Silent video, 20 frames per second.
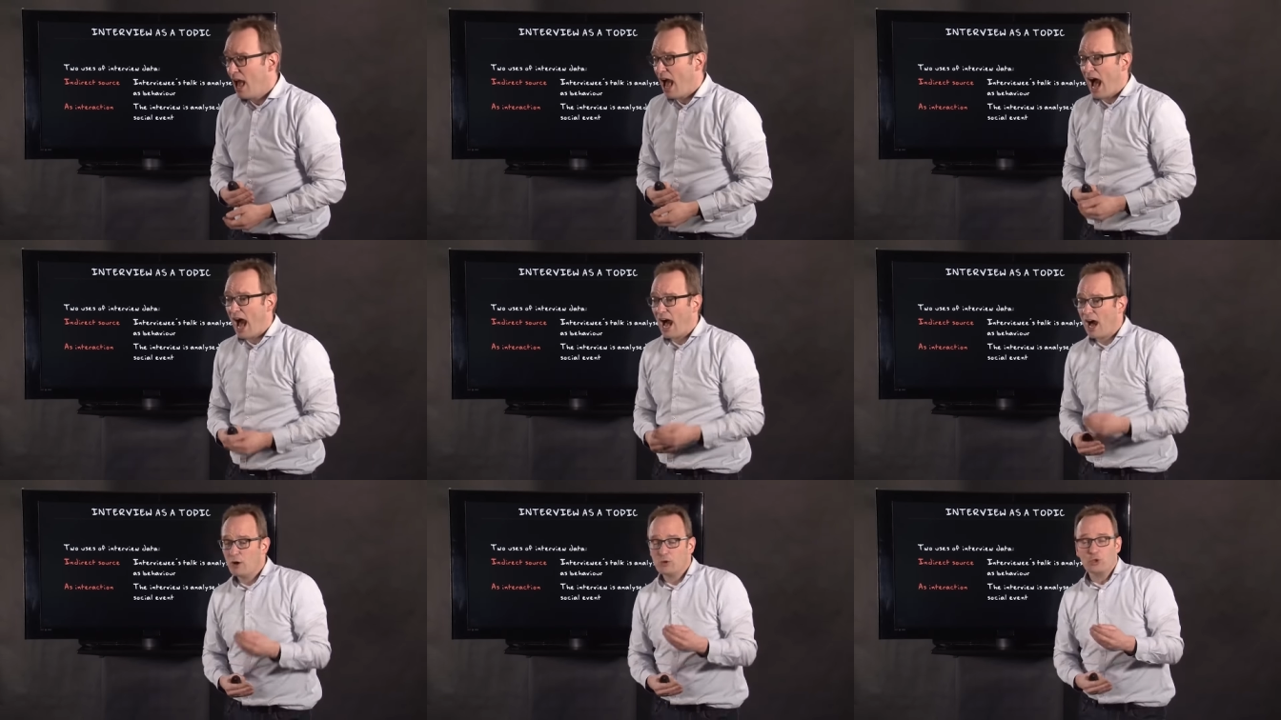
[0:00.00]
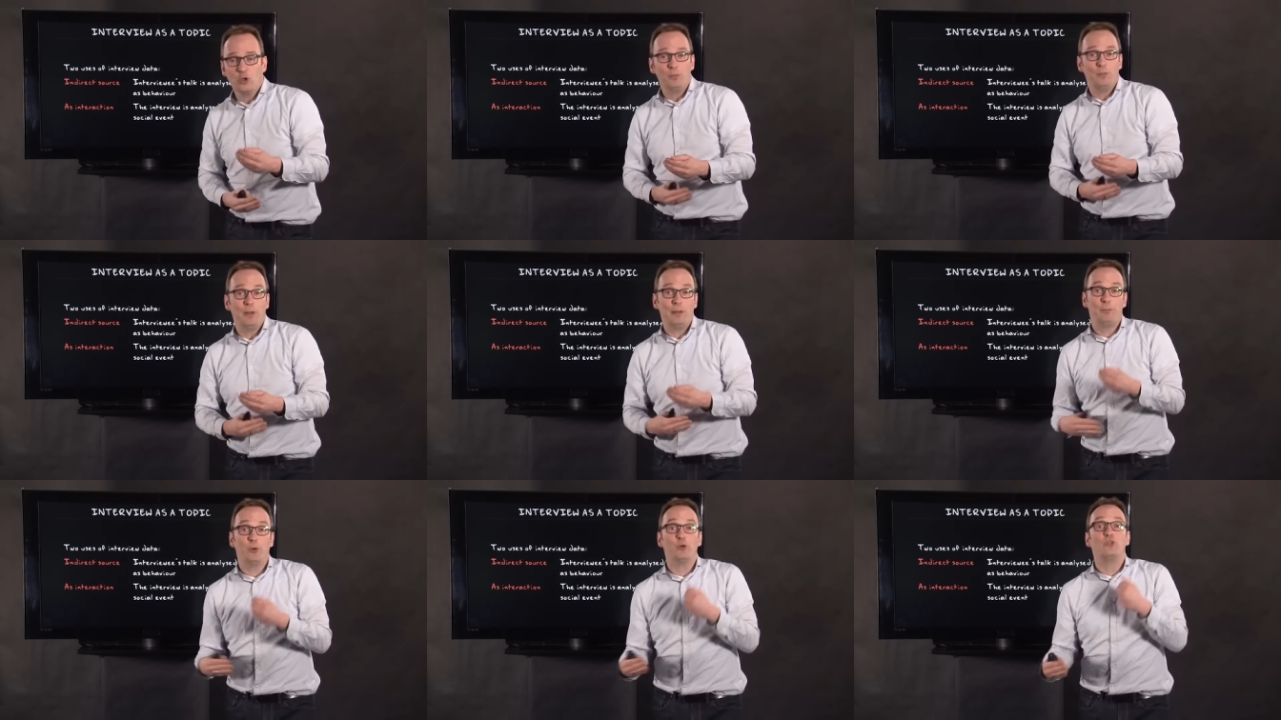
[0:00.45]
How do
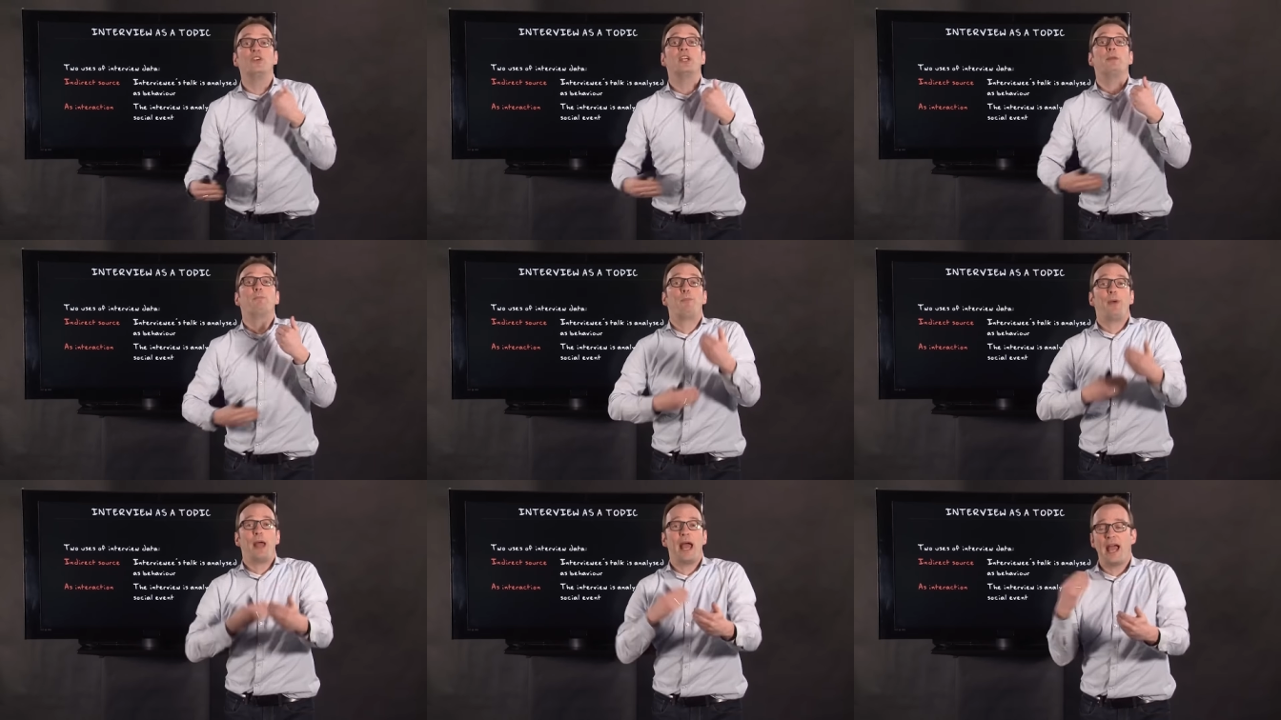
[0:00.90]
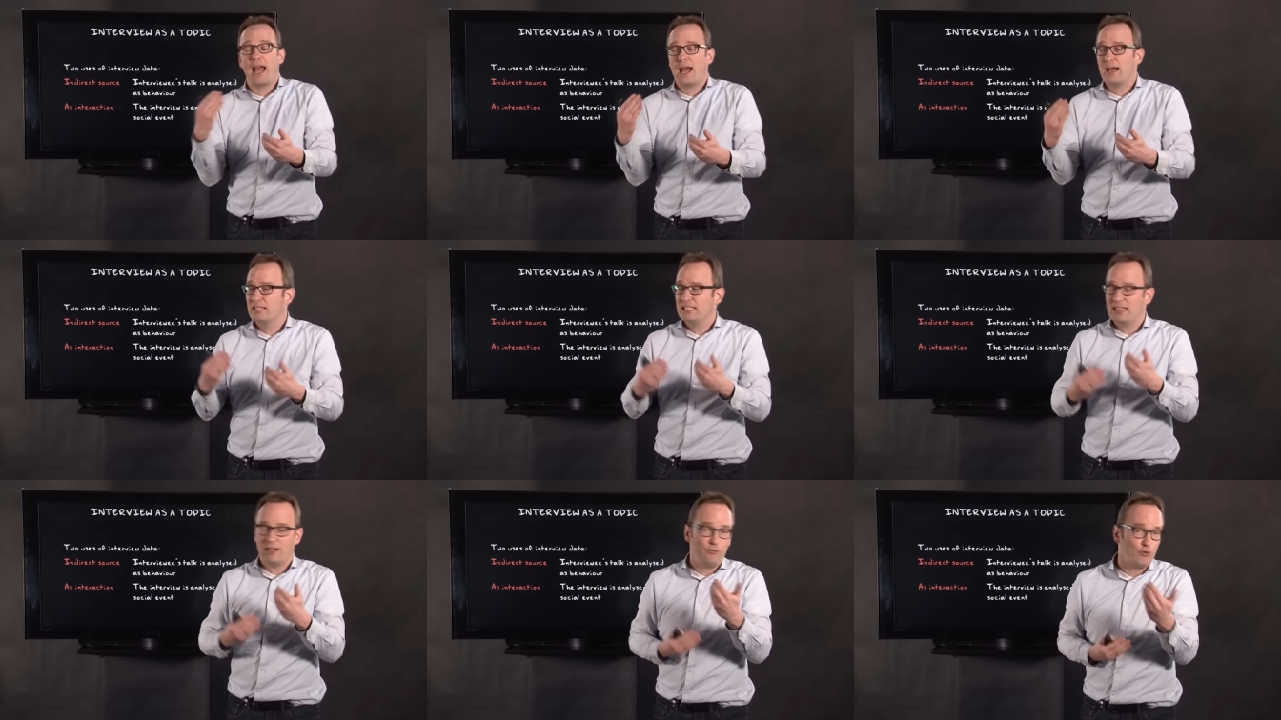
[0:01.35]
people
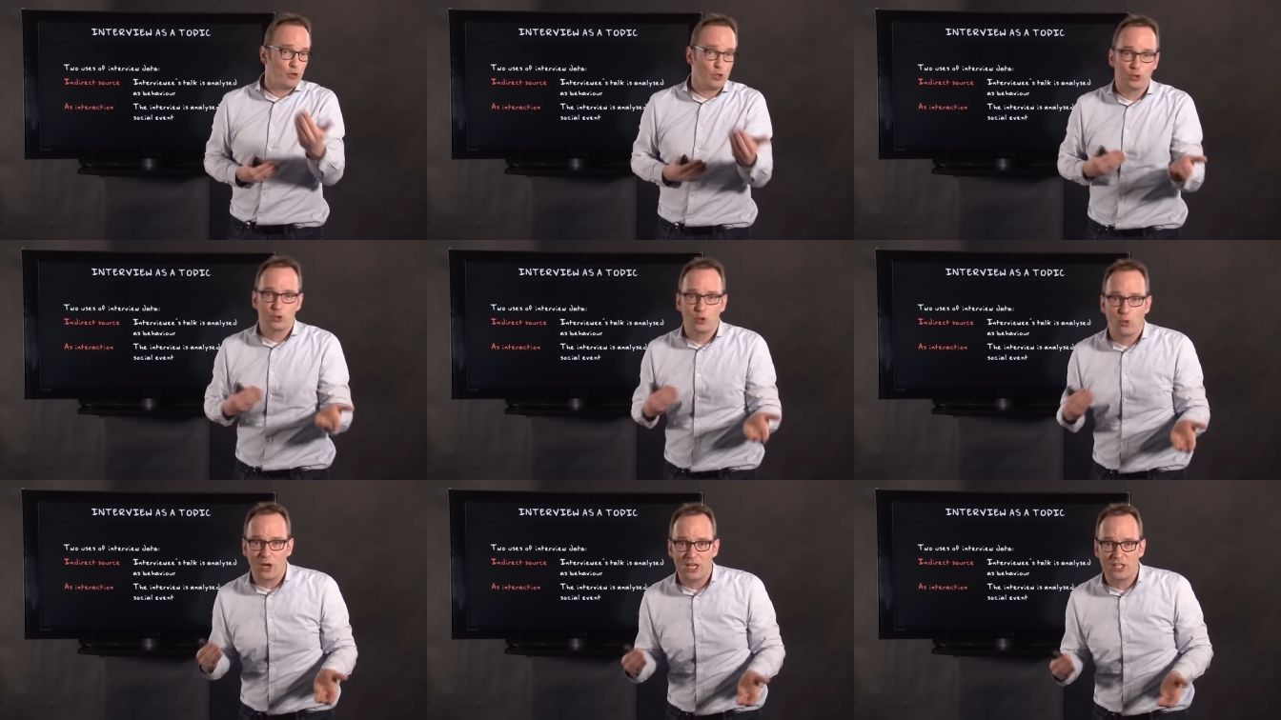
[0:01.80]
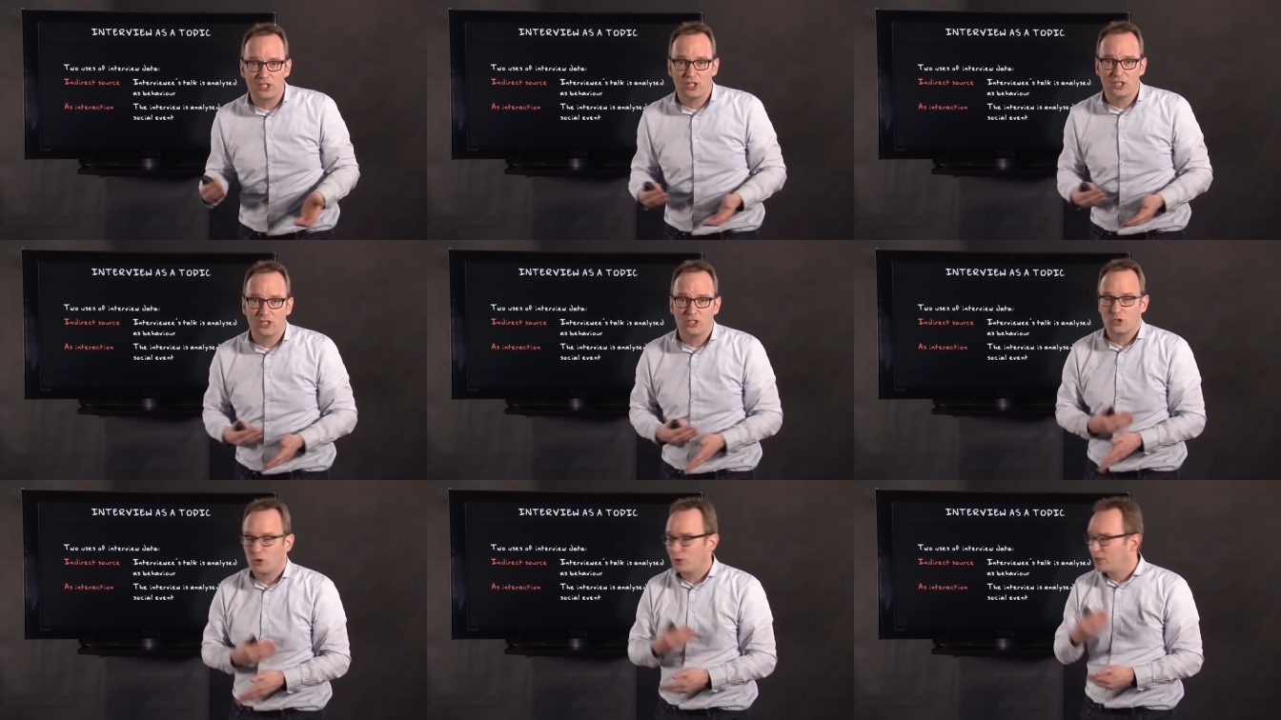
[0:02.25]
repair difficult
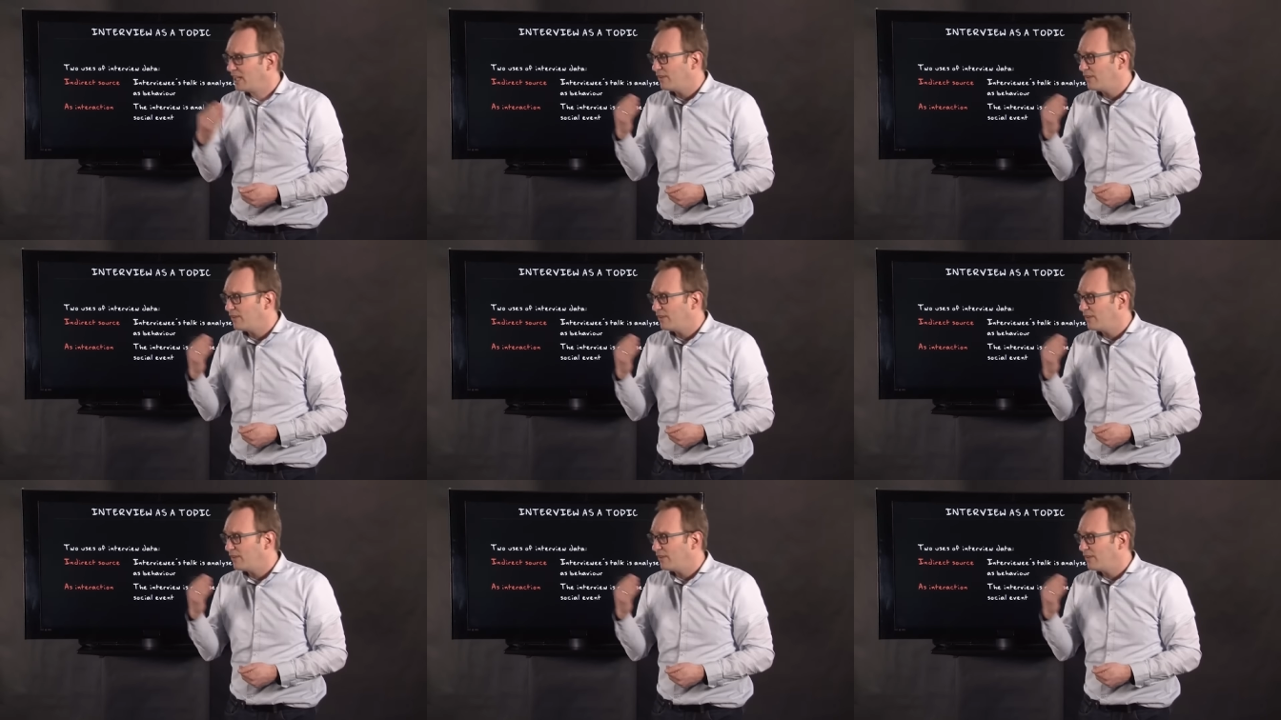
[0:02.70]
questions or